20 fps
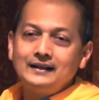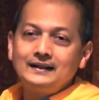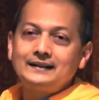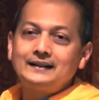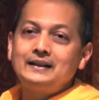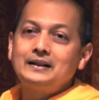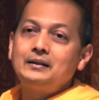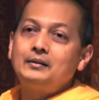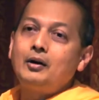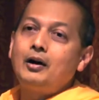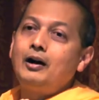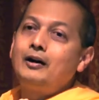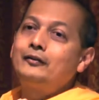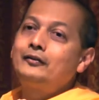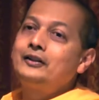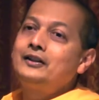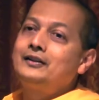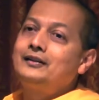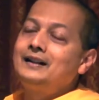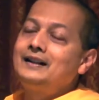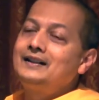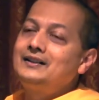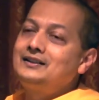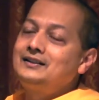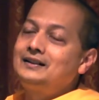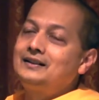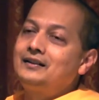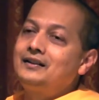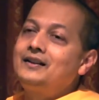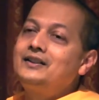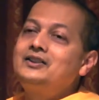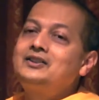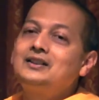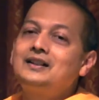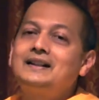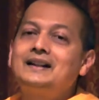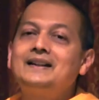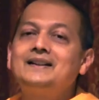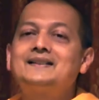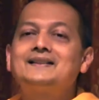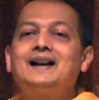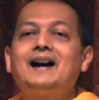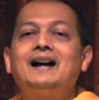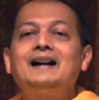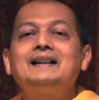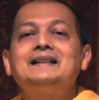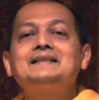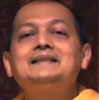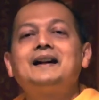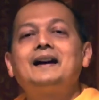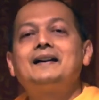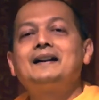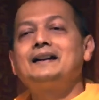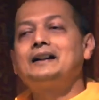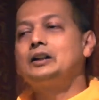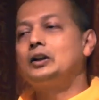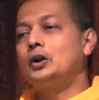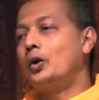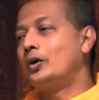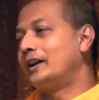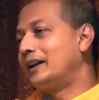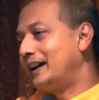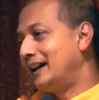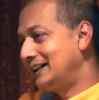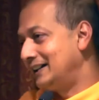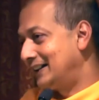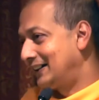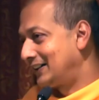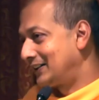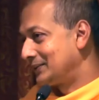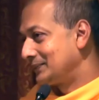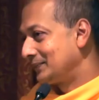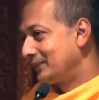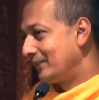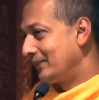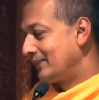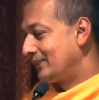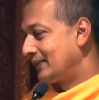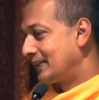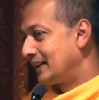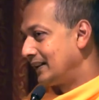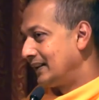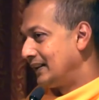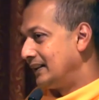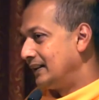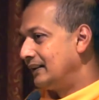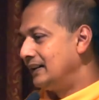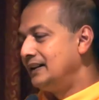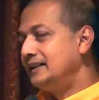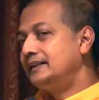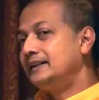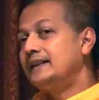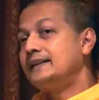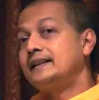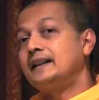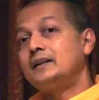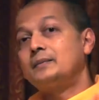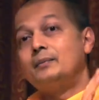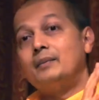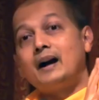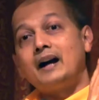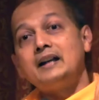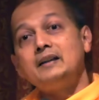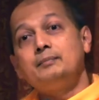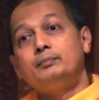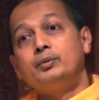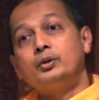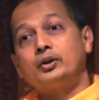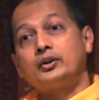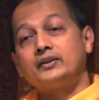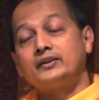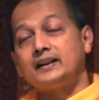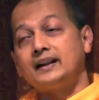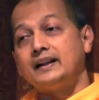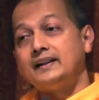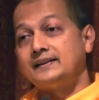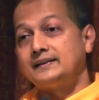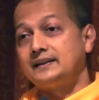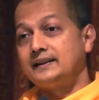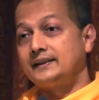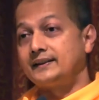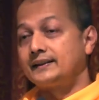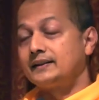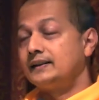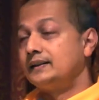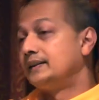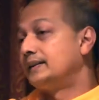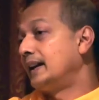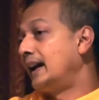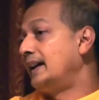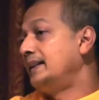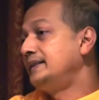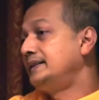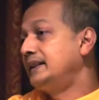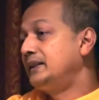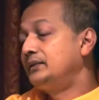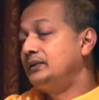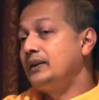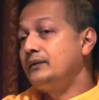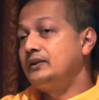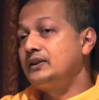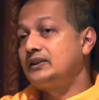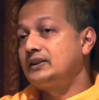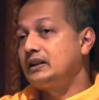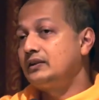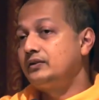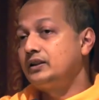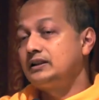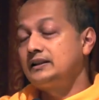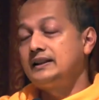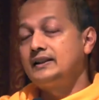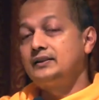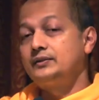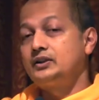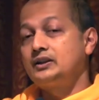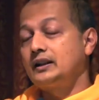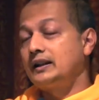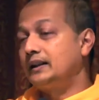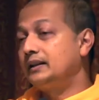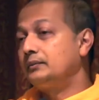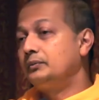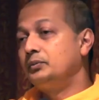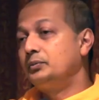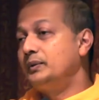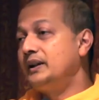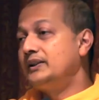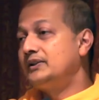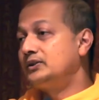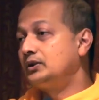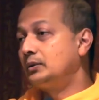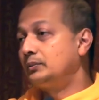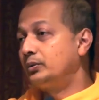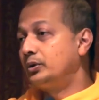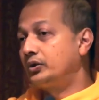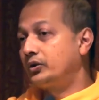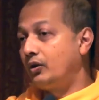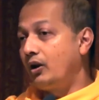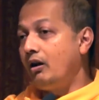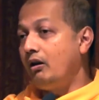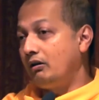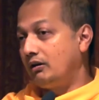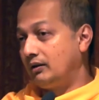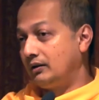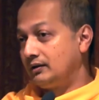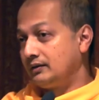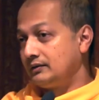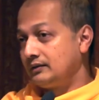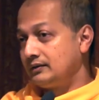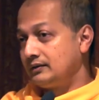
see often relig- religion and science are at loggerheads. Religion says my book says this. Science says we have discovered things which are makes your book wrong.